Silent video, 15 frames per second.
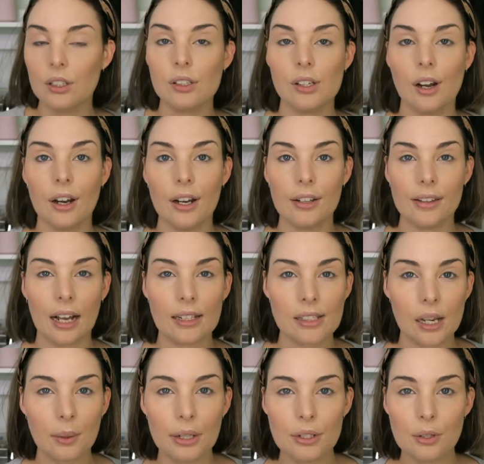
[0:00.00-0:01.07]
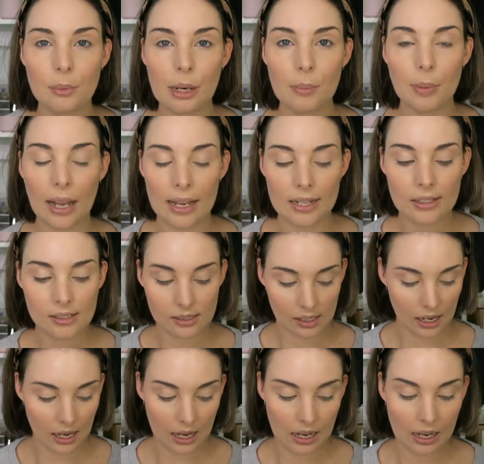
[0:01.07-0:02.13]
So that's how I do my base.
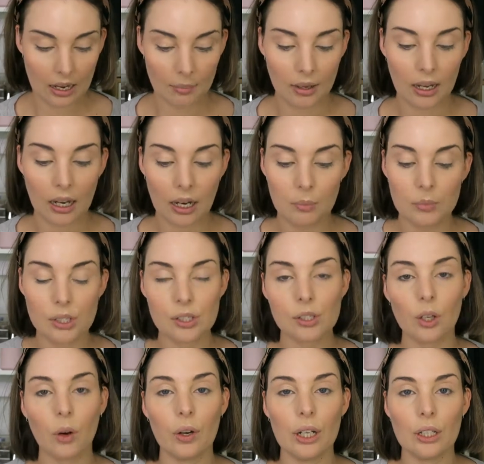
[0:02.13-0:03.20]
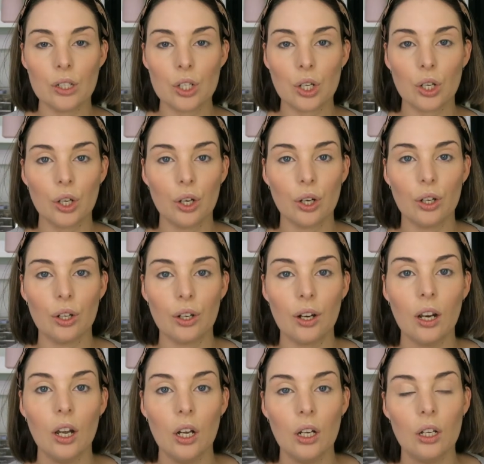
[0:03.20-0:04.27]
I'm just going to
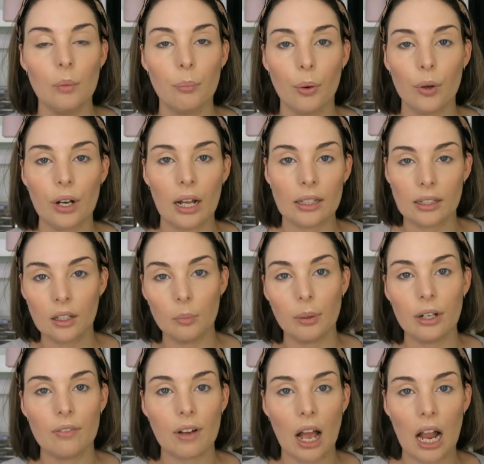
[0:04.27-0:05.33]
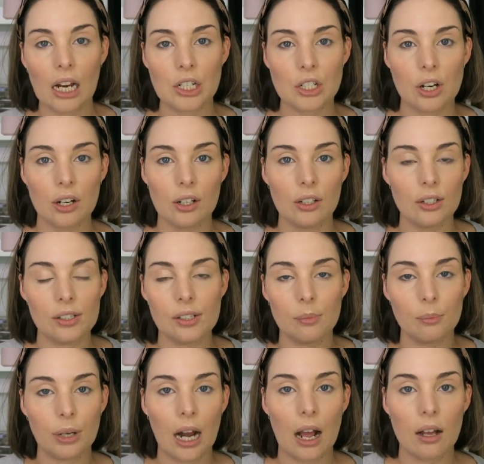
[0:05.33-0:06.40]
put a little bit of eyeshadow, some
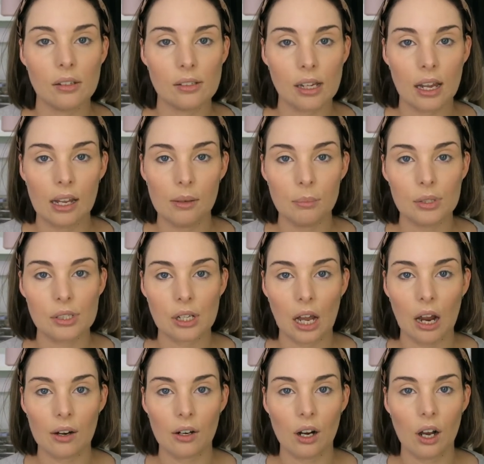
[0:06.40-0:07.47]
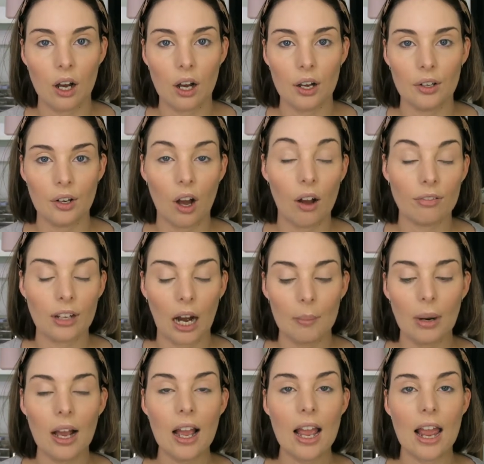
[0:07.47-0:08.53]
brows and mascara on off
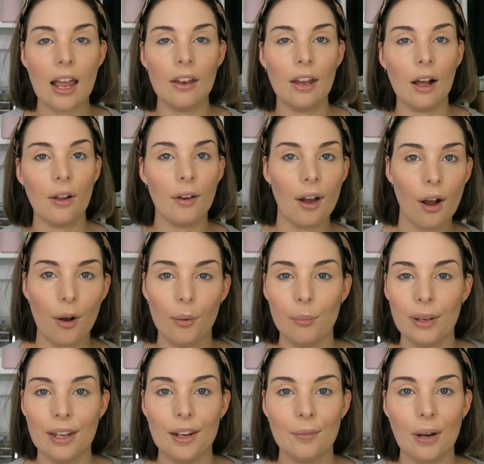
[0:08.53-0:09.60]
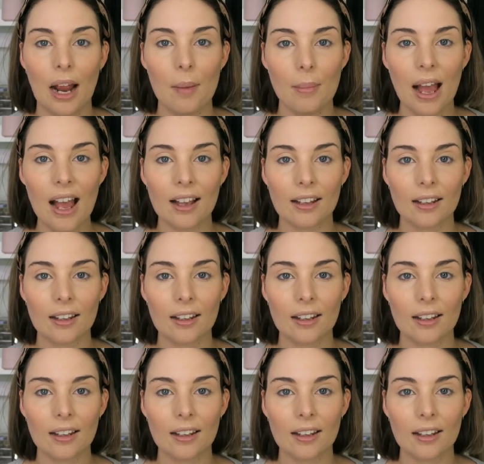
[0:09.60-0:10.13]
camera, and then I'll be right back.